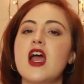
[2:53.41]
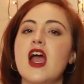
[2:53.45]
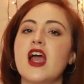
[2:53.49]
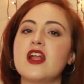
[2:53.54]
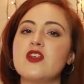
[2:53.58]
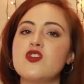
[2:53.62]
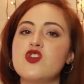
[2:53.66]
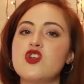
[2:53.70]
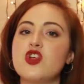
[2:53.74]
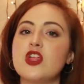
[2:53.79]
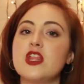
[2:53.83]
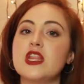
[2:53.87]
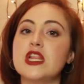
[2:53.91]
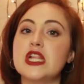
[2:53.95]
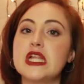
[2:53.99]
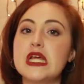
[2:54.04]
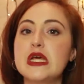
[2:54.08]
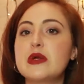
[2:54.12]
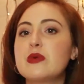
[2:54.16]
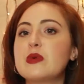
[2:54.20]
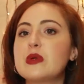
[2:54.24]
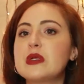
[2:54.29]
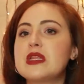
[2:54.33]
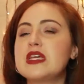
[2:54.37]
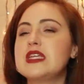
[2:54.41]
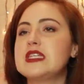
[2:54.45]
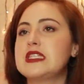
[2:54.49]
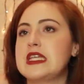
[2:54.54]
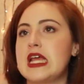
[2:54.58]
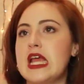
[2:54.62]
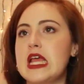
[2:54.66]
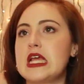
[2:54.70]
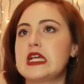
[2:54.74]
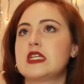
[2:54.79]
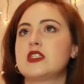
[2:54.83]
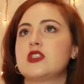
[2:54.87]
and she literally
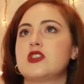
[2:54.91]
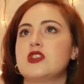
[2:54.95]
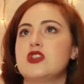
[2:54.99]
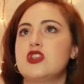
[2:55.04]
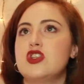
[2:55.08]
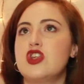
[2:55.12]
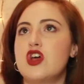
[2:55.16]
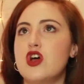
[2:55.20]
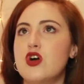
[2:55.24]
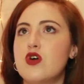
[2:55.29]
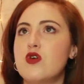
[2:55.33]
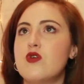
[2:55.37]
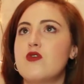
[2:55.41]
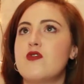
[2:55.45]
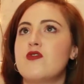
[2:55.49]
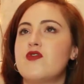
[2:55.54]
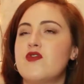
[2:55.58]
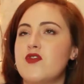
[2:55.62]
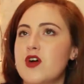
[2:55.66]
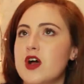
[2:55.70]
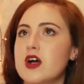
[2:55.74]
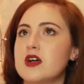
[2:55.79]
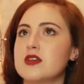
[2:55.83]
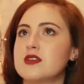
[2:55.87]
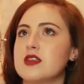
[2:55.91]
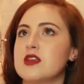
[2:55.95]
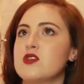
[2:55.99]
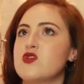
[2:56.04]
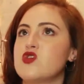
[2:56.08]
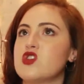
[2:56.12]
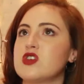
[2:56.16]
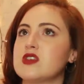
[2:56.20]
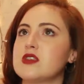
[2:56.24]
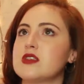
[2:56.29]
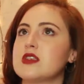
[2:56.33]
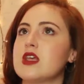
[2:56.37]
takes no fucks and
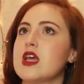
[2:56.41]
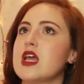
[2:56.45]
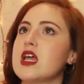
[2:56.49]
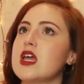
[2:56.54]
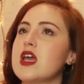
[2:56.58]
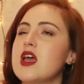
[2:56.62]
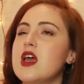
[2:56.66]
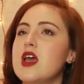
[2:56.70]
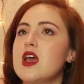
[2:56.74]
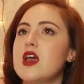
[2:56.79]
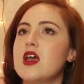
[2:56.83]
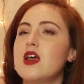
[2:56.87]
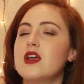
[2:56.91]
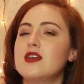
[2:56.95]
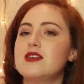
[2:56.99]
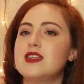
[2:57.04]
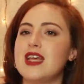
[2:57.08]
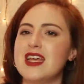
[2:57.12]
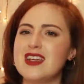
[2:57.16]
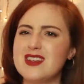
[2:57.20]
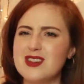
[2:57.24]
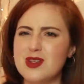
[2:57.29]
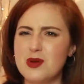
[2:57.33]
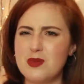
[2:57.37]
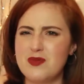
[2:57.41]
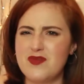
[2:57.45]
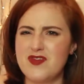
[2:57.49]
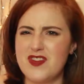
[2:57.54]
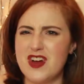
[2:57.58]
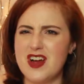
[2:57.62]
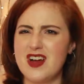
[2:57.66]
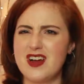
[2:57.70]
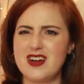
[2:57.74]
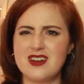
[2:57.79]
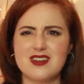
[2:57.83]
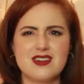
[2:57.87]
just like takes no
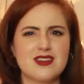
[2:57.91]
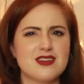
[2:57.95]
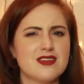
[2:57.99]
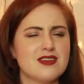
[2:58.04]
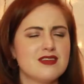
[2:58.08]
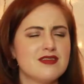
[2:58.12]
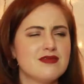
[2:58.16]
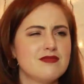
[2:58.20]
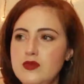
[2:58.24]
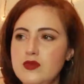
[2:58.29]
fucks.